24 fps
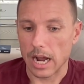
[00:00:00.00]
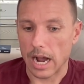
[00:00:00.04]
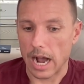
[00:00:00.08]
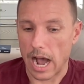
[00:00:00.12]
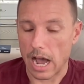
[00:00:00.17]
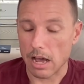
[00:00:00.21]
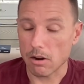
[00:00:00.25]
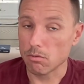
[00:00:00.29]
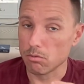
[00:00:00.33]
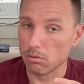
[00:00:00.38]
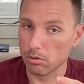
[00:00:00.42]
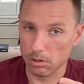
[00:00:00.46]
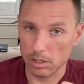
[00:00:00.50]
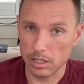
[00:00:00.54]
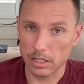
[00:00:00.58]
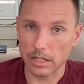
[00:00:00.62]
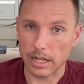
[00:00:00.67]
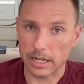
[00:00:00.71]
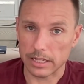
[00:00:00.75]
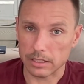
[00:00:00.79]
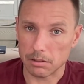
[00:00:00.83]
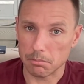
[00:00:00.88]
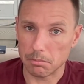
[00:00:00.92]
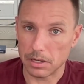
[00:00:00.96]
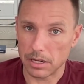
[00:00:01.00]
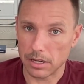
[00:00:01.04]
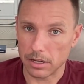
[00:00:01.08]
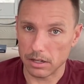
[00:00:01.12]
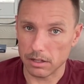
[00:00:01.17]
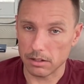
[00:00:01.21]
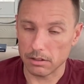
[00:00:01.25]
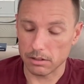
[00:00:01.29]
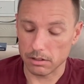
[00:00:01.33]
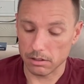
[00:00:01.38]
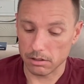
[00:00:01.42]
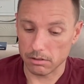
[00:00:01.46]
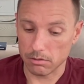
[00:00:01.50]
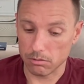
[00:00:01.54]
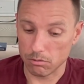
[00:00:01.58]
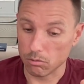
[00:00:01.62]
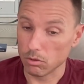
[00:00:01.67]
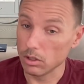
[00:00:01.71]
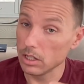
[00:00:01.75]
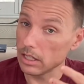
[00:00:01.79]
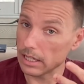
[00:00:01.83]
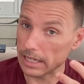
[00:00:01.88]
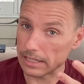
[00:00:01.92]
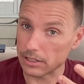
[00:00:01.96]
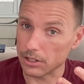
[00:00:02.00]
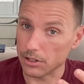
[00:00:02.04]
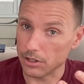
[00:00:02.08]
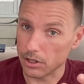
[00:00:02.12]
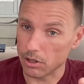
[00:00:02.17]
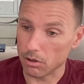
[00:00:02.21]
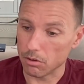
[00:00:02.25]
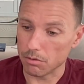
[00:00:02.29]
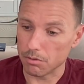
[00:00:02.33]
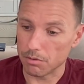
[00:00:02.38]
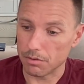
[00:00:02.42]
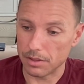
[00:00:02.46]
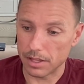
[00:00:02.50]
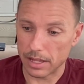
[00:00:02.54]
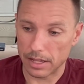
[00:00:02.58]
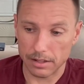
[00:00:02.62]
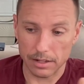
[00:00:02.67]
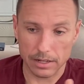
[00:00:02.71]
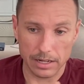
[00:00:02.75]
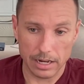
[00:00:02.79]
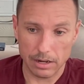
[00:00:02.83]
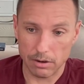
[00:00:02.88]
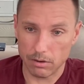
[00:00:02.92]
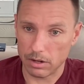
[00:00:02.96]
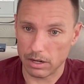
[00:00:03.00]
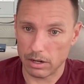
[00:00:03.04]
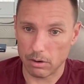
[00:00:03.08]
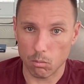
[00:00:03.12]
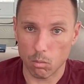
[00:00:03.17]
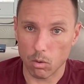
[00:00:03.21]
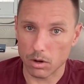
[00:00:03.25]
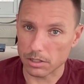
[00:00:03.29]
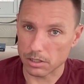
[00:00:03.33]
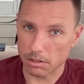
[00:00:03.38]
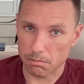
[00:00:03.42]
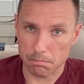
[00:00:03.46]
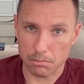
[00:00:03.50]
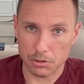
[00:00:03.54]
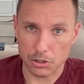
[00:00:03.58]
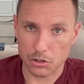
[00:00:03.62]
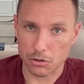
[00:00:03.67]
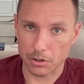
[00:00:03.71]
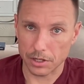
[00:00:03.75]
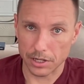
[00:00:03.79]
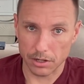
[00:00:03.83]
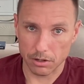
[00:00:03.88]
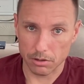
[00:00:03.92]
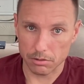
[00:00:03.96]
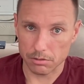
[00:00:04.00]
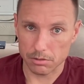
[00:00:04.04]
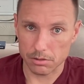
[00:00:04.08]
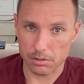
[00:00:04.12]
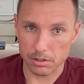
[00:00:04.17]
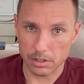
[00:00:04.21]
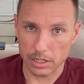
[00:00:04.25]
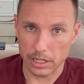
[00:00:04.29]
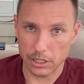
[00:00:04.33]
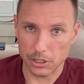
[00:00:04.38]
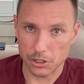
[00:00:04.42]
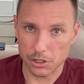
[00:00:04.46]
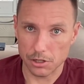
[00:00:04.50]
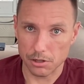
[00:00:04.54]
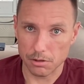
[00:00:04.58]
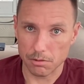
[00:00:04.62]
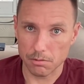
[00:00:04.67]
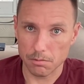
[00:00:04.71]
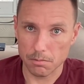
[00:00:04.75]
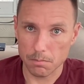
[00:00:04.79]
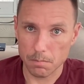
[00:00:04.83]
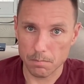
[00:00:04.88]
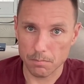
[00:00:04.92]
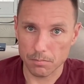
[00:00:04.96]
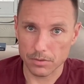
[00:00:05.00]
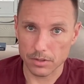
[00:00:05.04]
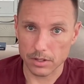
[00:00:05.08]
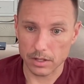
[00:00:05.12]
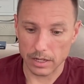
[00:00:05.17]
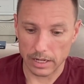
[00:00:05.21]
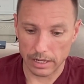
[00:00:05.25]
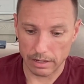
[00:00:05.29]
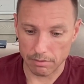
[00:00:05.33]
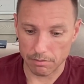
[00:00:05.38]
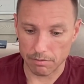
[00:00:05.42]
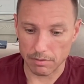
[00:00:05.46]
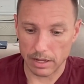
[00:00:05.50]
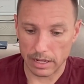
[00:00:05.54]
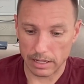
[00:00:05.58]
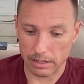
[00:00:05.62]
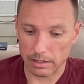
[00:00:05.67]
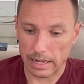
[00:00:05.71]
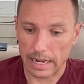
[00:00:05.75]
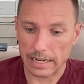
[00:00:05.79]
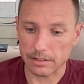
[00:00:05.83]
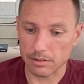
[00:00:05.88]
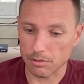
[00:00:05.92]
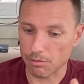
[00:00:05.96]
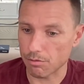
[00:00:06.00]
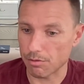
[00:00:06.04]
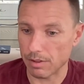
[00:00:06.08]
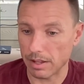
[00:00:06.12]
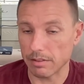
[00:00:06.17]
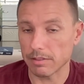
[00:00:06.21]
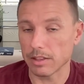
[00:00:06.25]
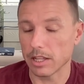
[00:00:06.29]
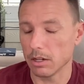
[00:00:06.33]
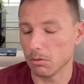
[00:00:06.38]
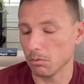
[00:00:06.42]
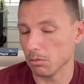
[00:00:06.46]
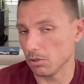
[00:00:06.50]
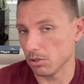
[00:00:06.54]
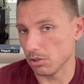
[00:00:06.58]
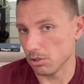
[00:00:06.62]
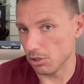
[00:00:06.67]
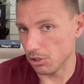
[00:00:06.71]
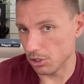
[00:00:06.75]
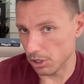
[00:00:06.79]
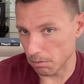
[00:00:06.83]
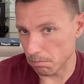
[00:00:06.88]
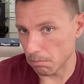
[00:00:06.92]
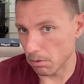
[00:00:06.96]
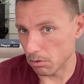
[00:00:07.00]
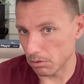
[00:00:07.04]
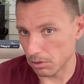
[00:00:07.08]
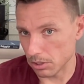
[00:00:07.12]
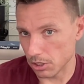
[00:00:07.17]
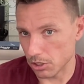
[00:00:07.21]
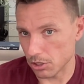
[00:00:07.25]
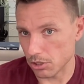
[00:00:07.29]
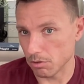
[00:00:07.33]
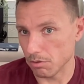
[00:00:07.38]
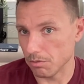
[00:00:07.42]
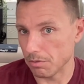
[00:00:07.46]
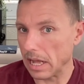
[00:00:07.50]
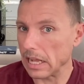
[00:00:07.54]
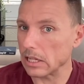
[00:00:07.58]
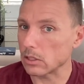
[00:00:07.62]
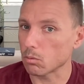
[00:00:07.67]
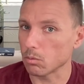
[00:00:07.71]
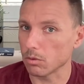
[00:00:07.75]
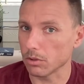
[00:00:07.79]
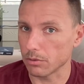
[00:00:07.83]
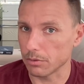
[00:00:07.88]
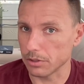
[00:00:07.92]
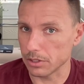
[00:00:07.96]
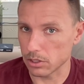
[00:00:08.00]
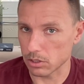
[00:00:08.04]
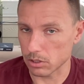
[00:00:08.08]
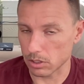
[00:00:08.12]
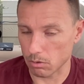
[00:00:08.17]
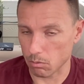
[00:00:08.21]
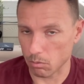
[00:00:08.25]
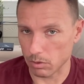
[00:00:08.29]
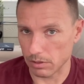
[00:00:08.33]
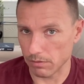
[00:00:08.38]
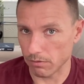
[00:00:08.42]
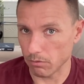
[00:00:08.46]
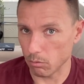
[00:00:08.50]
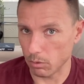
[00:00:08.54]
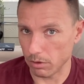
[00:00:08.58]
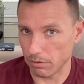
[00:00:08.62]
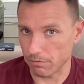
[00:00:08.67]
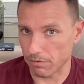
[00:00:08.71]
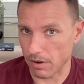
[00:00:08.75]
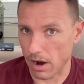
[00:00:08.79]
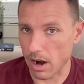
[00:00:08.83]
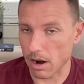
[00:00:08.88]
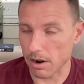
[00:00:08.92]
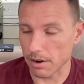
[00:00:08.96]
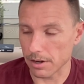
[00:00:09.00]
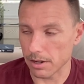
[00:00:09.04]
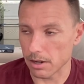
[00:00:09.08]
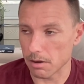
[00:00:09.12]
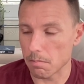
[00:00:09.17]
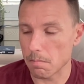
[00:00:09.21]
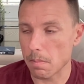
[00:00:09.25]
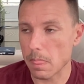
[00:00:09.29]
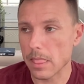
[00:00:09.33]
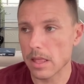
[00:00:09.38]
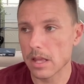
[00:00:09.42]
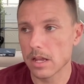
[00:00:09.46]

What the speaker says: I'd really like to know that it wasn't Petrino's issue, and like to think that it was Jimbo's issue, and that's one of the reasons that we fired him.